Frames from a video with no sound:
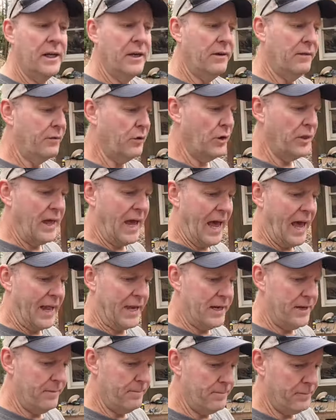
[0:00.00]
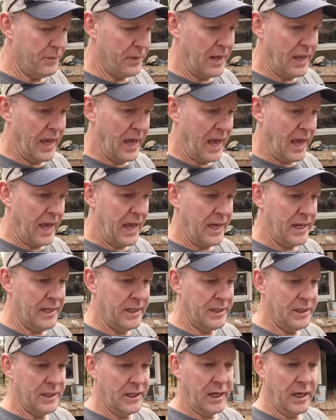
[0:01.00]
for that
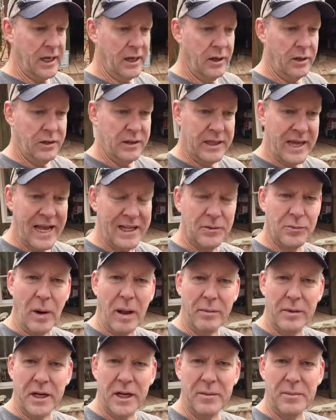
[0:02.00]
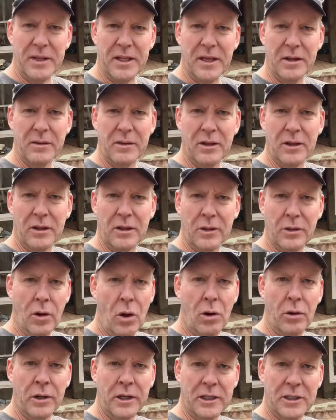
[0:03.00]
and uh, that's probably going to be the
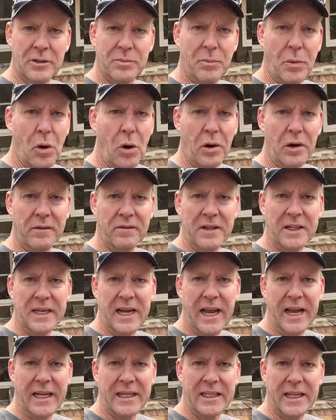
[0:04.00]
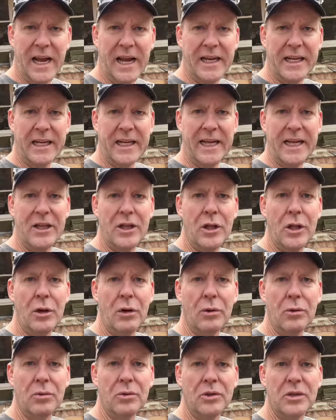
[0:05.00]
longest part of the day is kind of getting
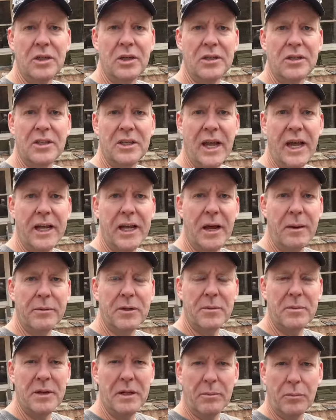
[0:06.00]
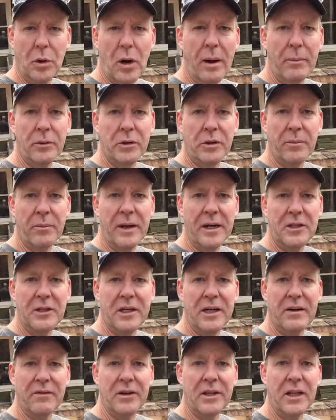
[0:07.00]
those set up to be the proper
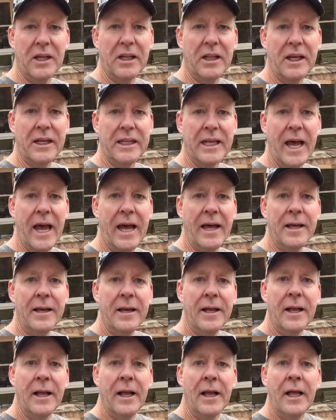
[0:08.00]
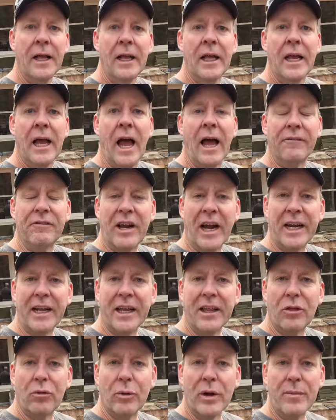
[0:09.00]
dimension and everything like that. I've got to
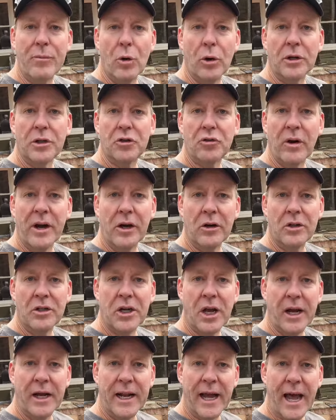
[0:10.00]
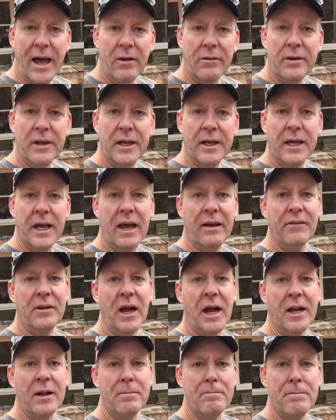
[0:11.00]
get three more stringers cut out. I've
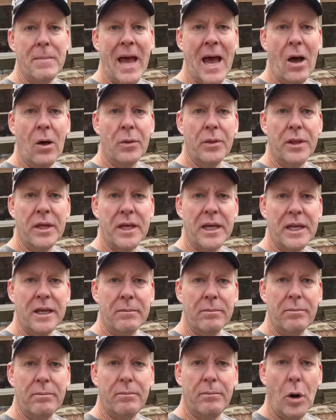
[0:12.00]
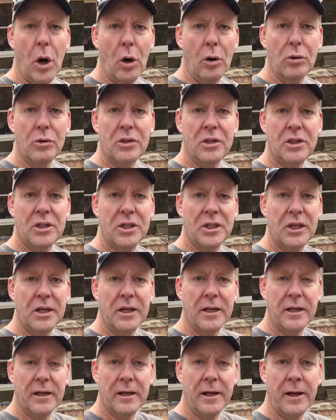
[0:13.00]
got to mount the posts
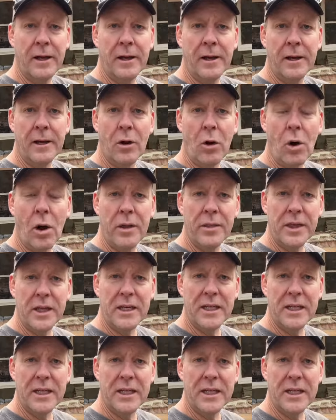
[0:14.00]
uh, on the